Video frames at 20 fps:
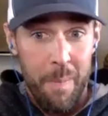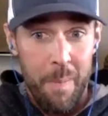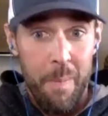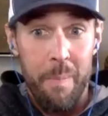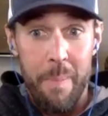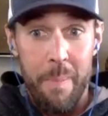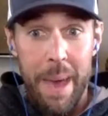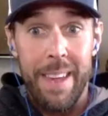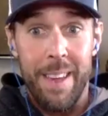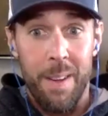
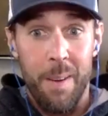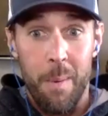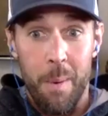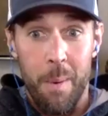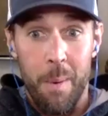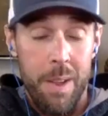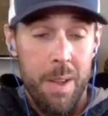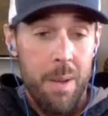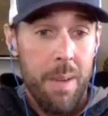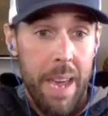make it
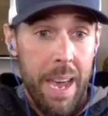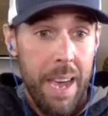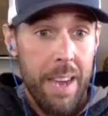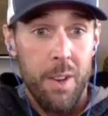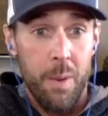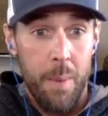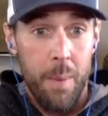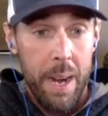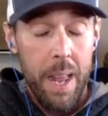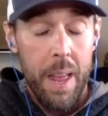where you can't
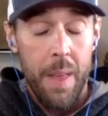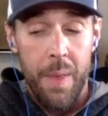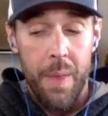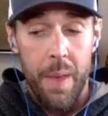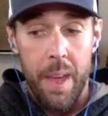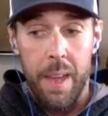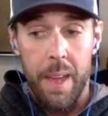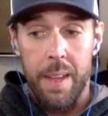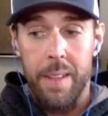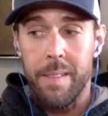do
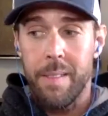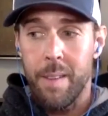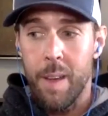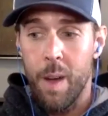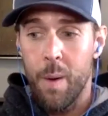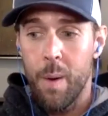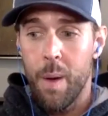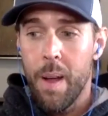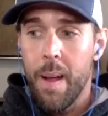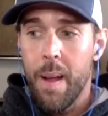anything. And
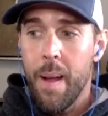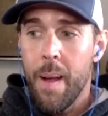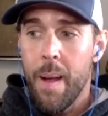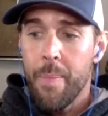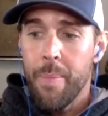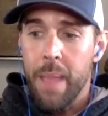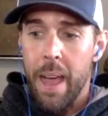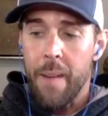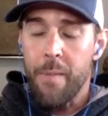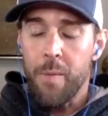so
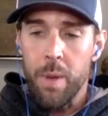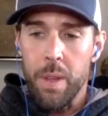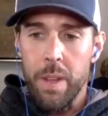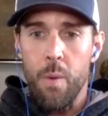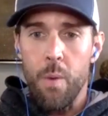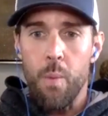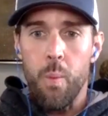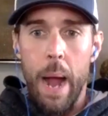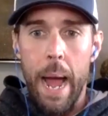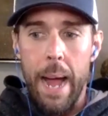I've
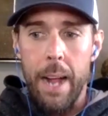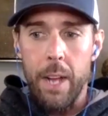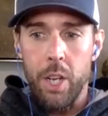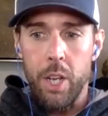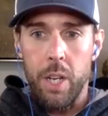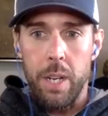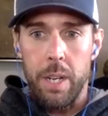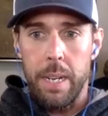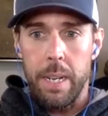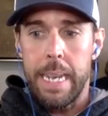really
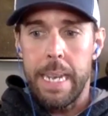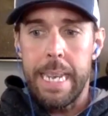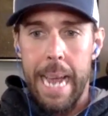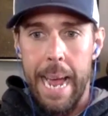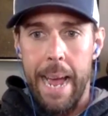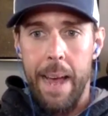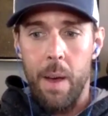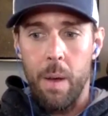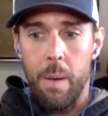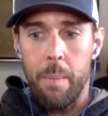ratcheted
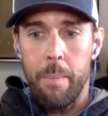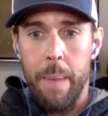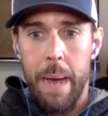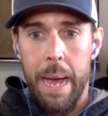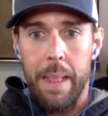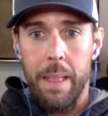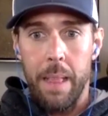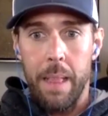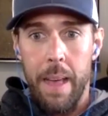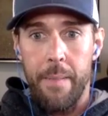down
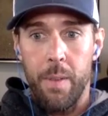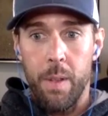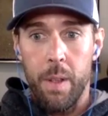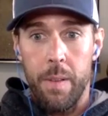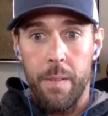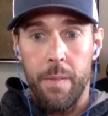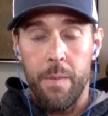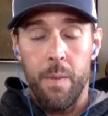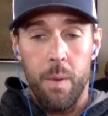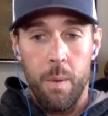my level
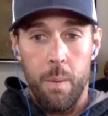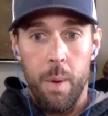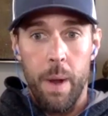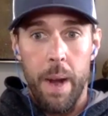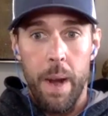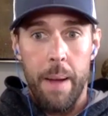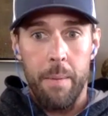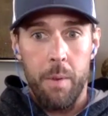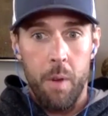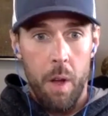of what
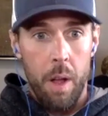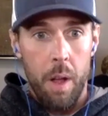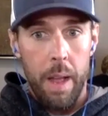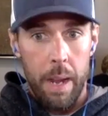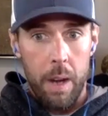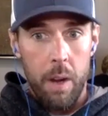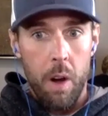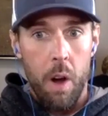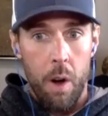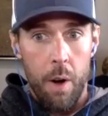i call
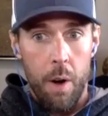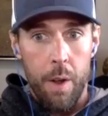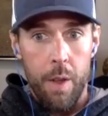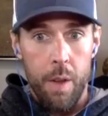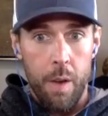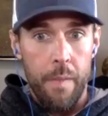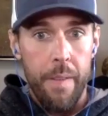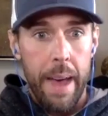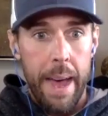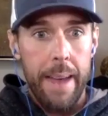it
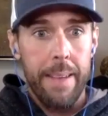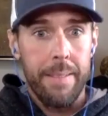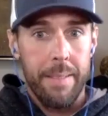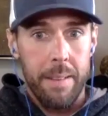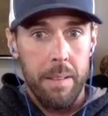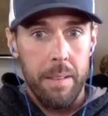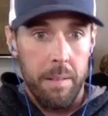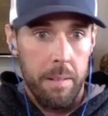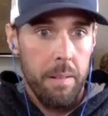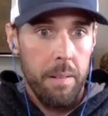
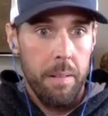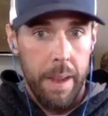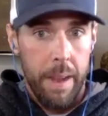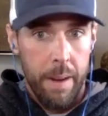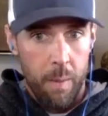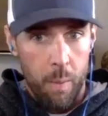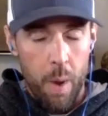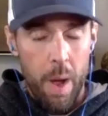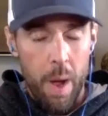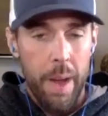cardiovascular, like
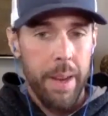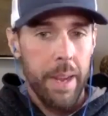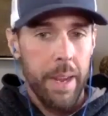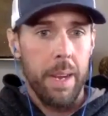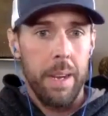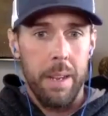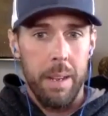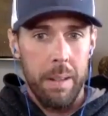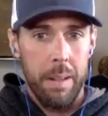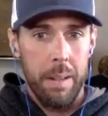
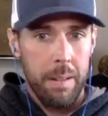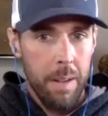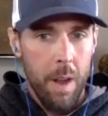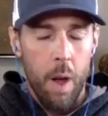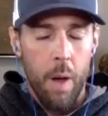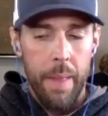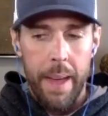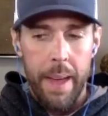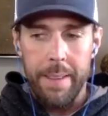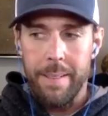running and
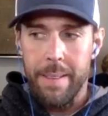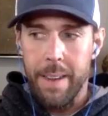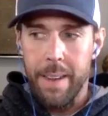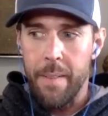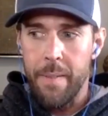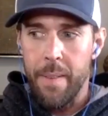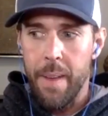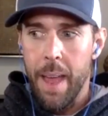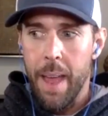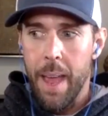all that stuff